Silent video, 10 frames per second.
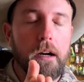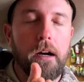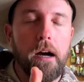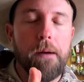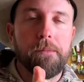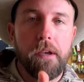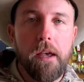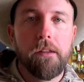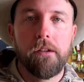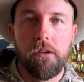I'm
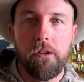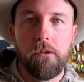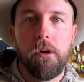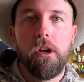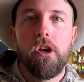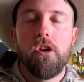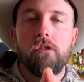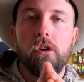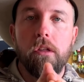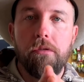telling you,
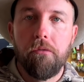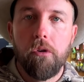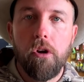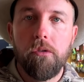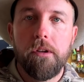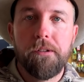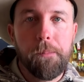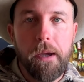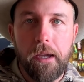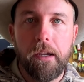you can throw this
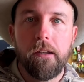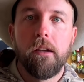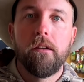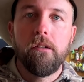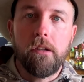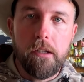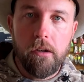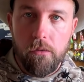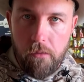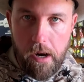bait
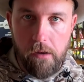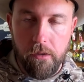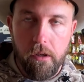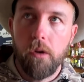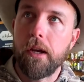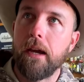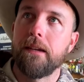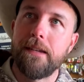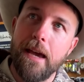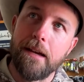year round. Okay.
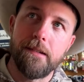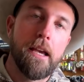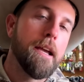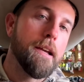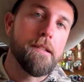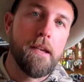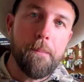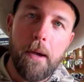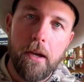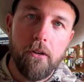Yes. Is it
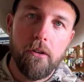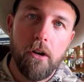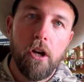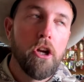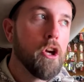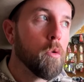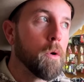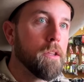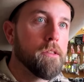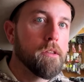better
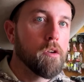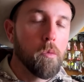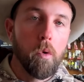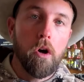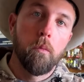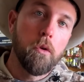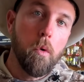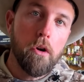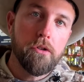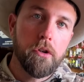when the
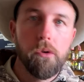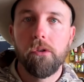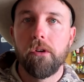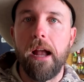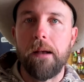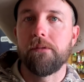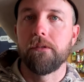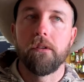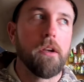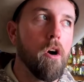water's cooler?
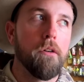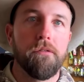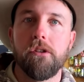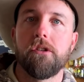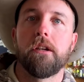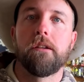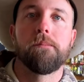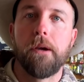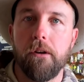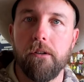Absolutely. All fishing is
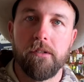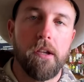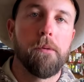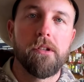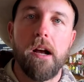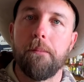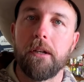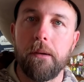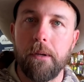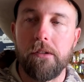better. Summertime,
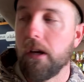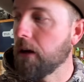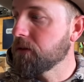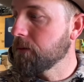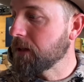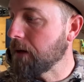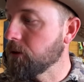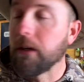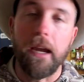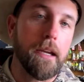it can be tough. Sometimes
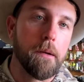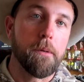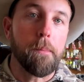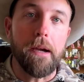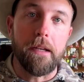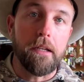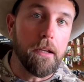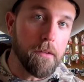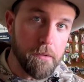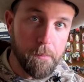you can't get them to bite any
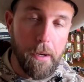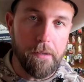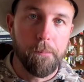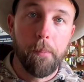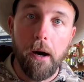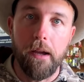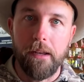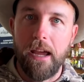of those baits, but